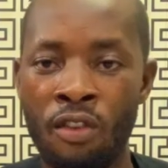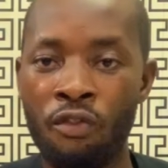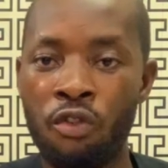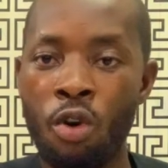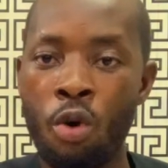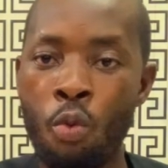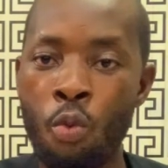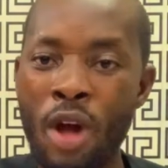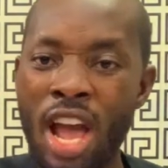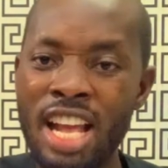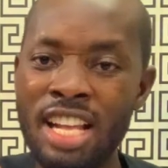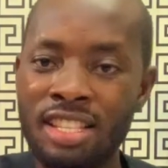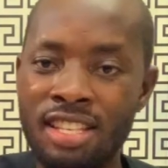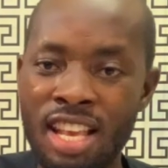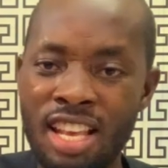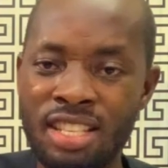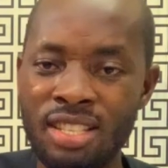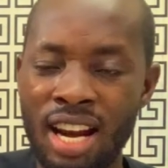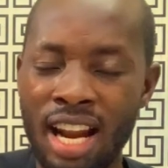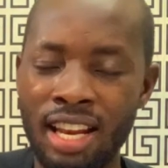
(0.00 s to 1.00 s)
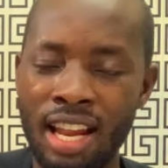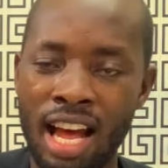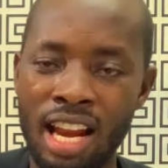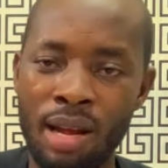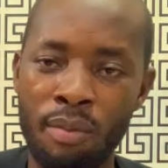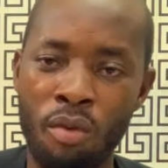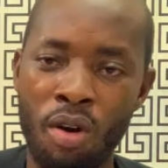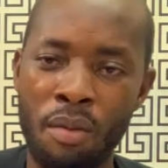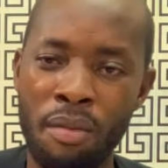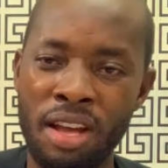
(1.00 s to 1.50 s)
from where it is right at
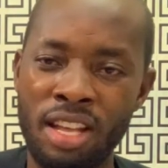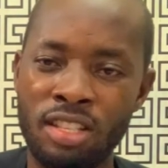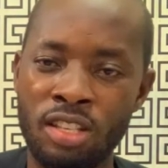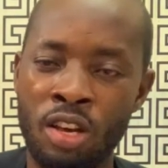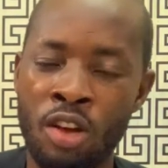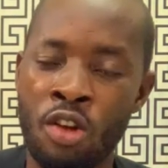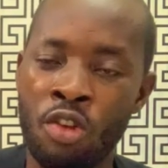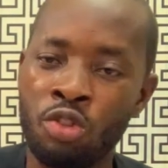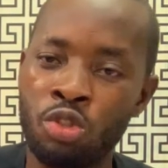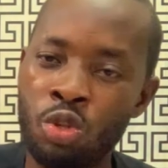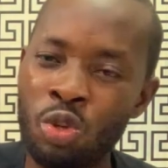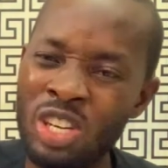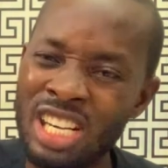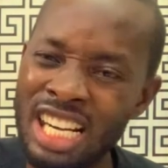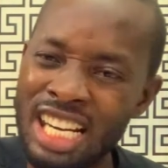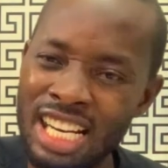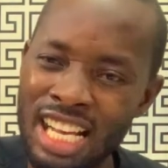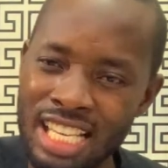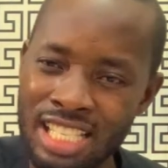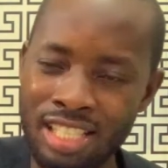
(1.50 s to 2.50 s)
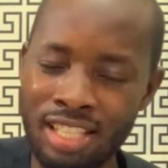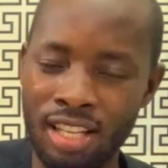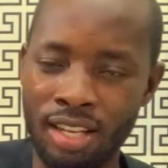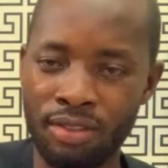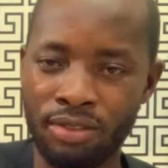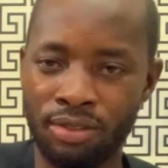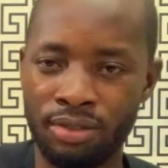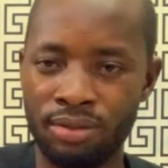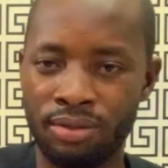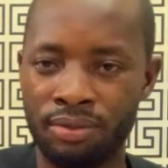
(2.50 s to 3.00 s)
the moment to the next
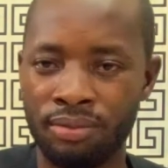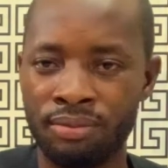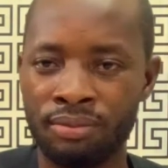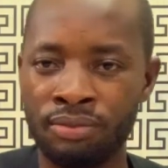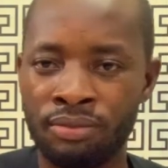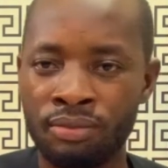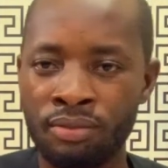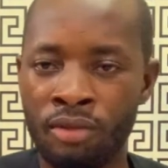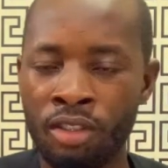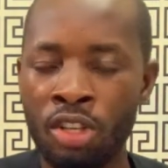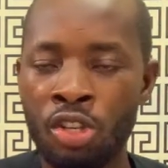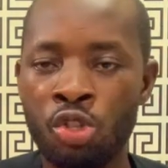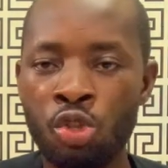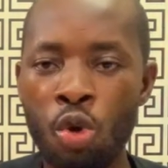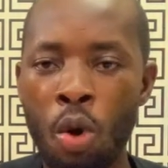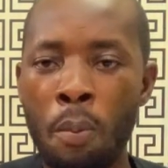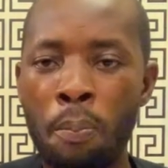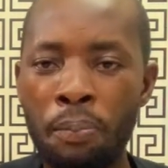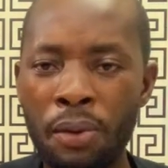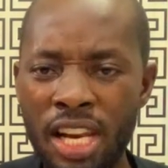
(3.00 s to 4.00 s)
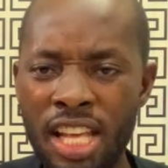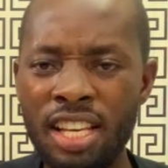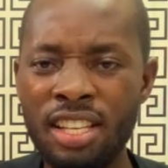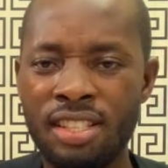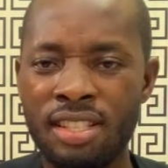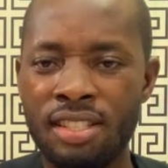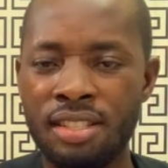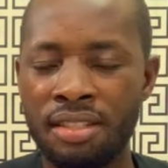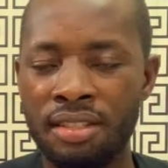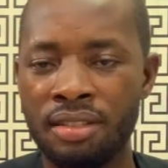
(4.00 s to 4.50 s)
level. So
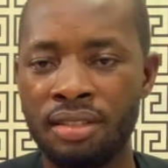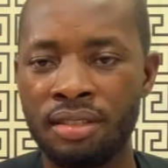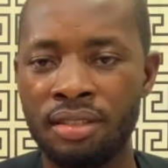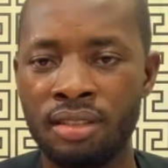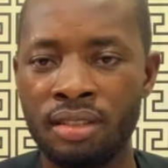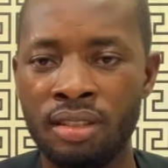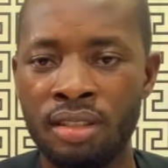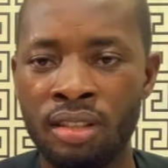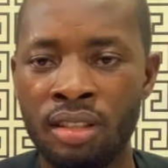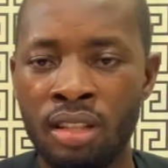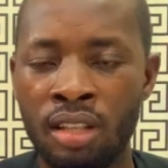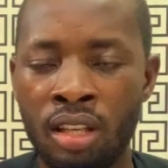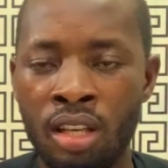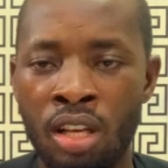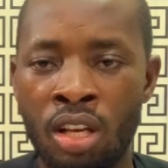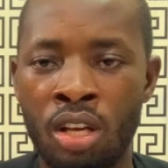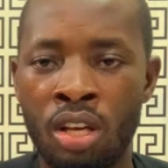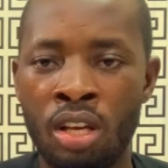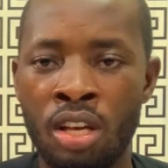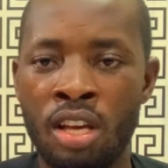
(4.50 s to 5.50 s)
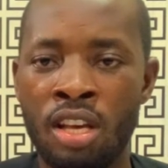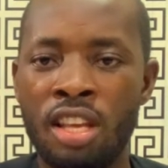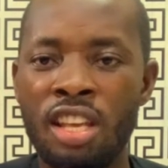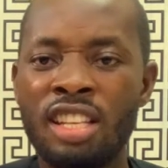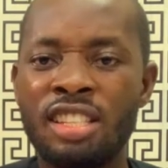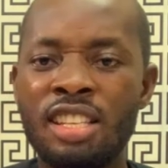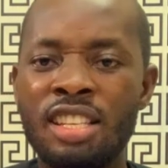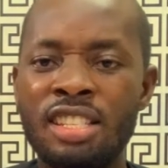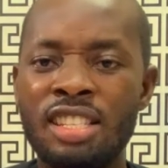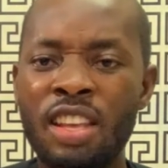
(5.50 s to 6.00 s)
please,
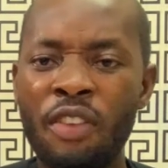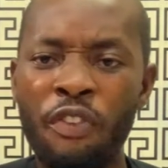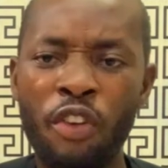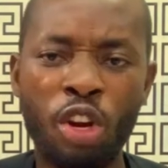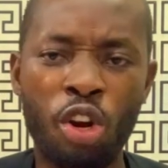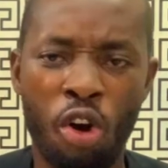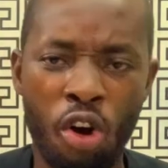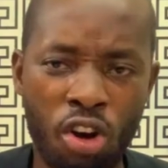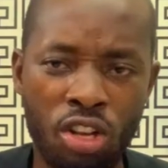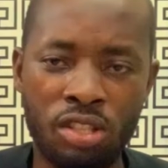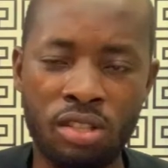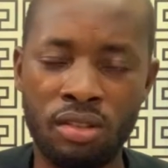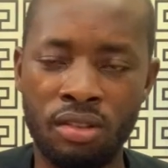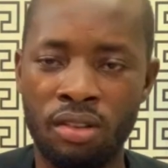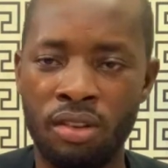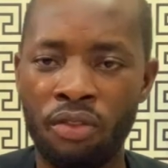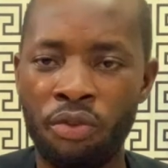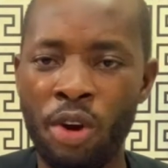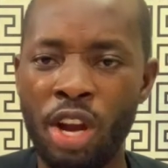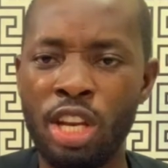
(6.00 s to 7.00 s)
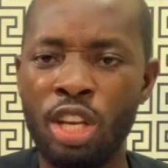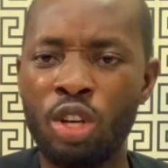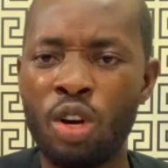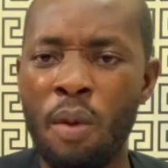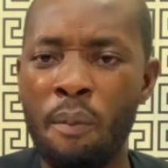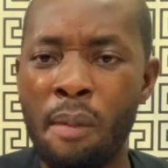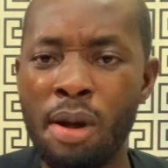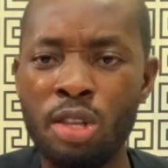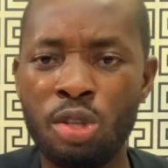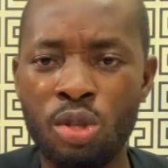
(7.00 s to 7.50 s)
it is difficult for any
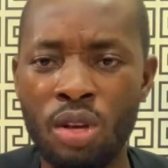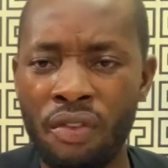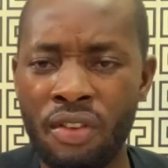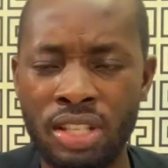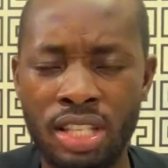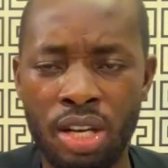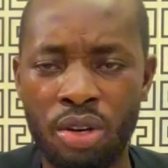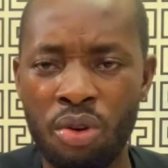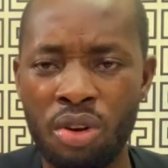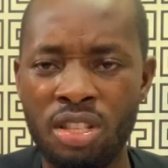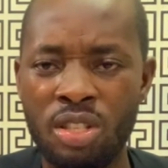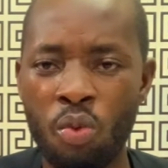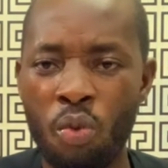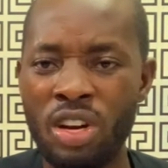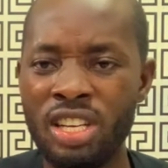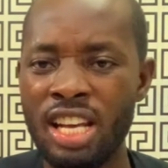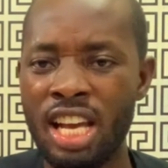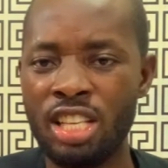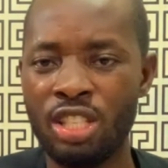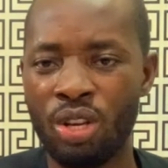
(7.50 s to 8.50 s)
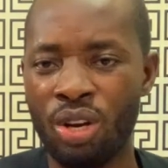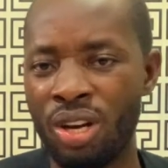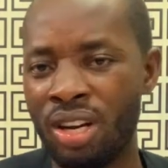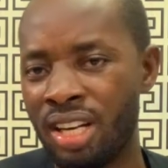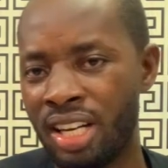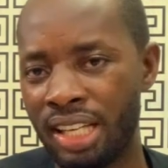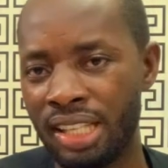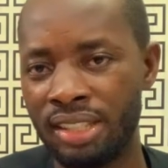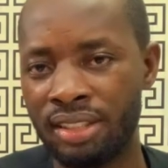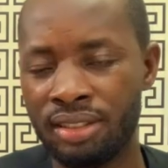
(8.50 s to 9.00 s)
government to solve insecurity when there is
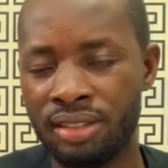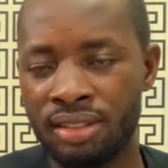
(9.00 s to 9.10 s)
hunger.